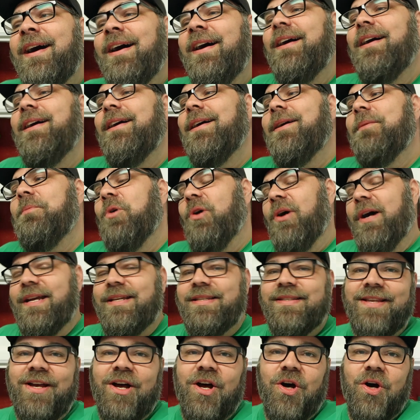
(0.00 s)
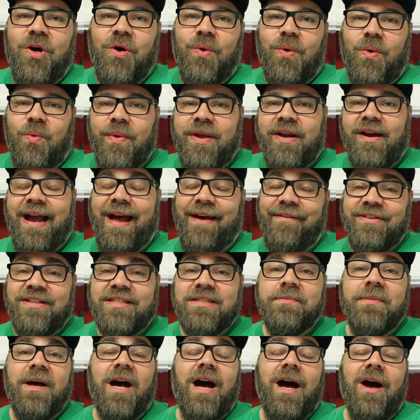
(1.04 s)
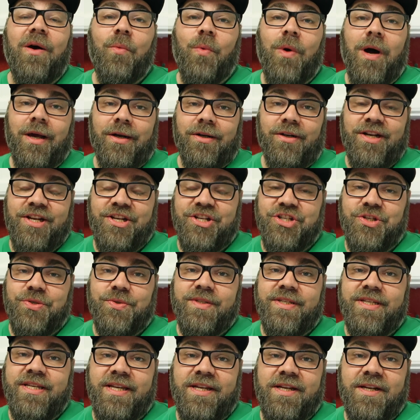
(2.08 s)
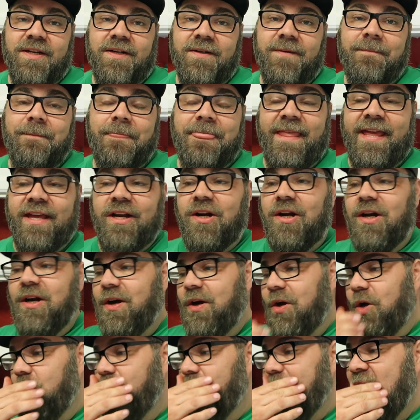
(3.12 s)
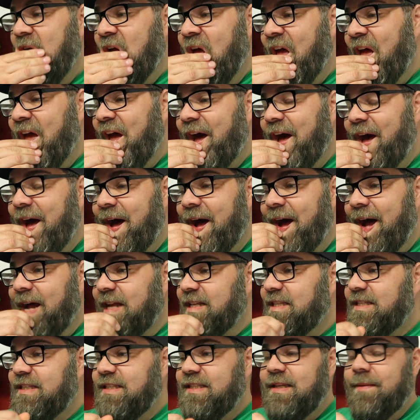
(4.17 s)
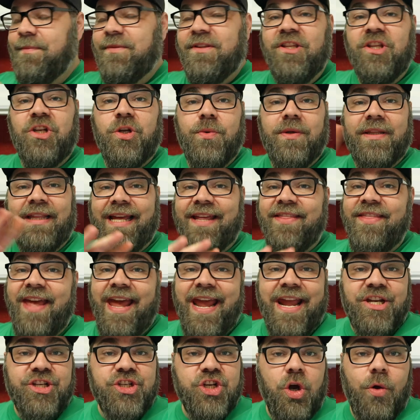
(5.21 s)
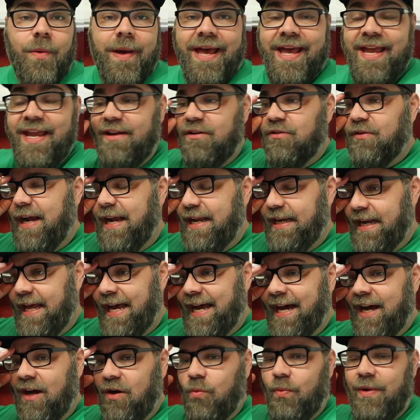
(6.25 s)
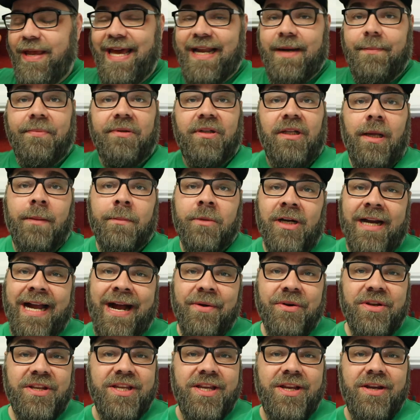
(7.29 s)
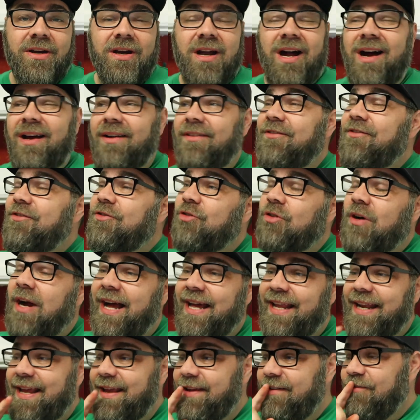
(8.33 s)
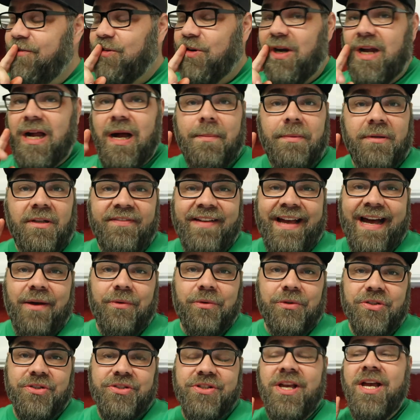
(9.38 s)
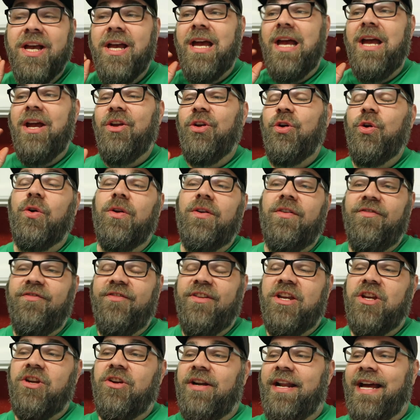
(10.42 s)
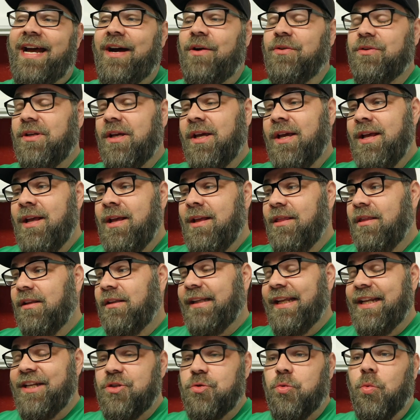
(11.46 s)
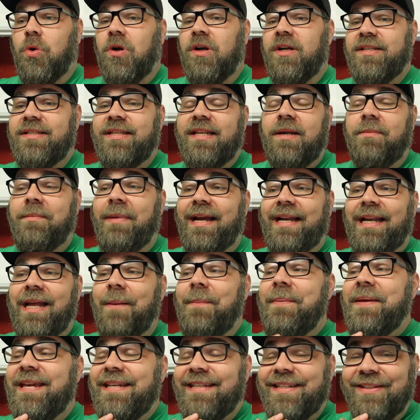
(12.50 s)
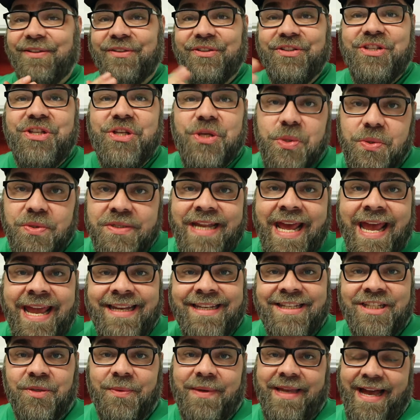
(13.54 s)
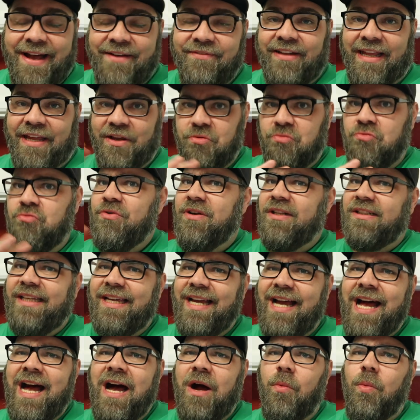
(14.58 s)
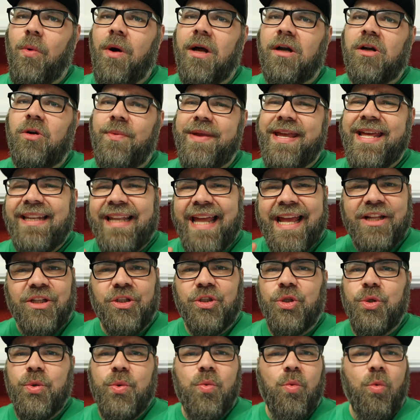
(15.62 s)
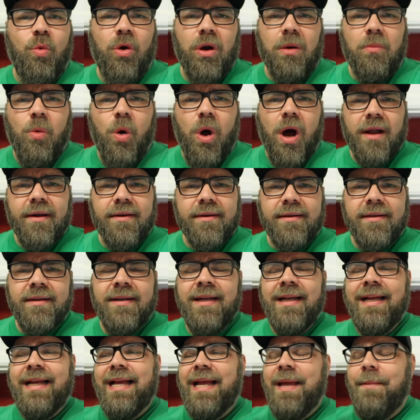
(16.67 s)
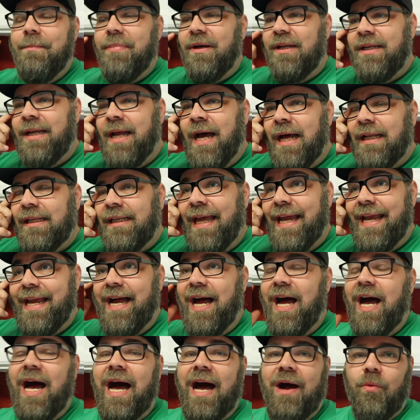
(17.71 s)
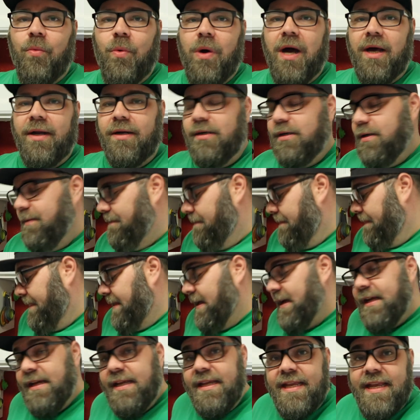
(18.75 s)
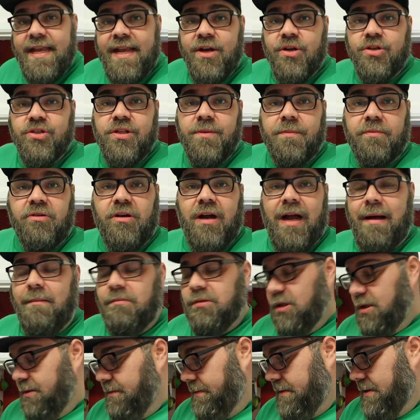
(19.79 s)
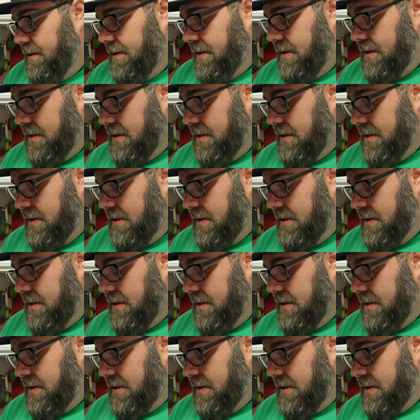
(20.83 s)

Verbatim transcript: Oh boy, so we are having some hot water issues here in our home. Uh, something to do with like the HOA right now. We had a plumber out here on Friday for a couple of hours, couldn't figure it out. The latest word is that it might not be till Tuesday until we have like really hot water. We get like lukewarm water, but not like hot water. Here's the problem